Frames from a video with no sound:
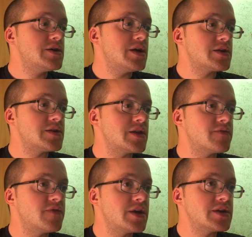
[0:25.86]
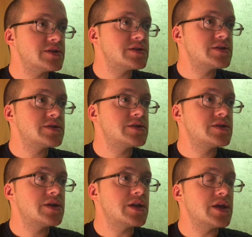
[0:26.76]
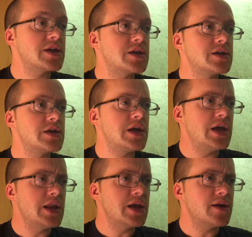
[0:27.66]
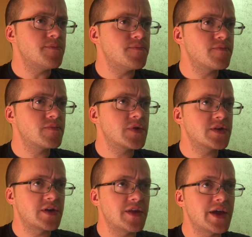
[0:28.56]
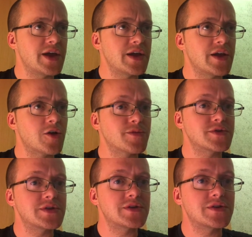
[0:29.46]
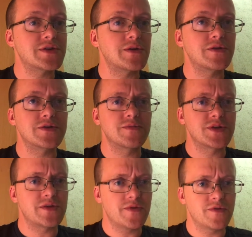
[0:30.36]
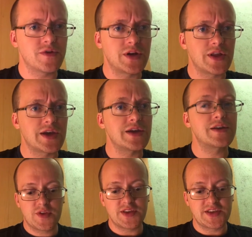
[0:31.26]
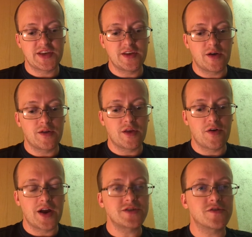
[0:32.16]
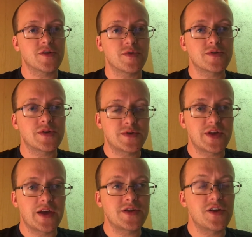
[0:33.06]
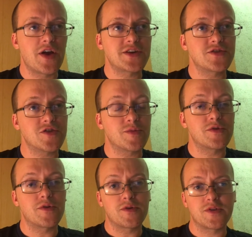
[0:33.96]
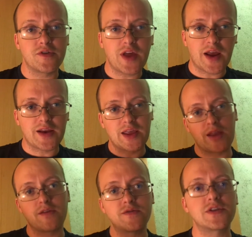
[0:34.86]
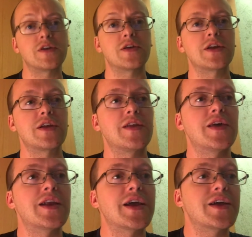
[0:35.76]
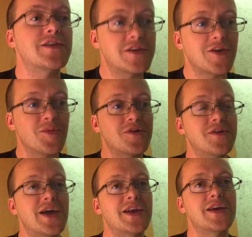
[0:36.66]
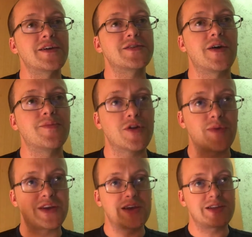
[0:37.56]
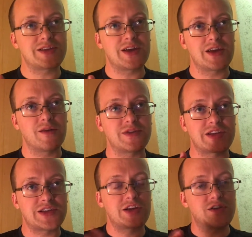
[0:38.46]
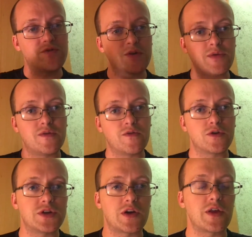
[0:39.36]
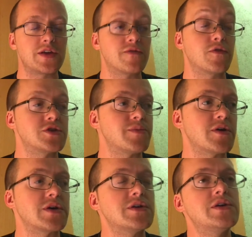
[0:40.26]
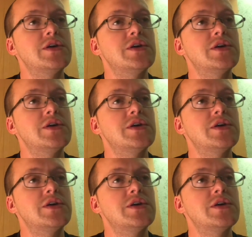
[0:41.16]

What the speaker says: yeah, so I left Vegas at like 8 a.m., got to LA, and almost totally screwed myself over in LA because they said to go to the international terminal. So I went to the international terminal. In order to do that, I had to get out of security, and then I get to the terminal, and so I booked my tickets. Like, it was an extension from a Virgin America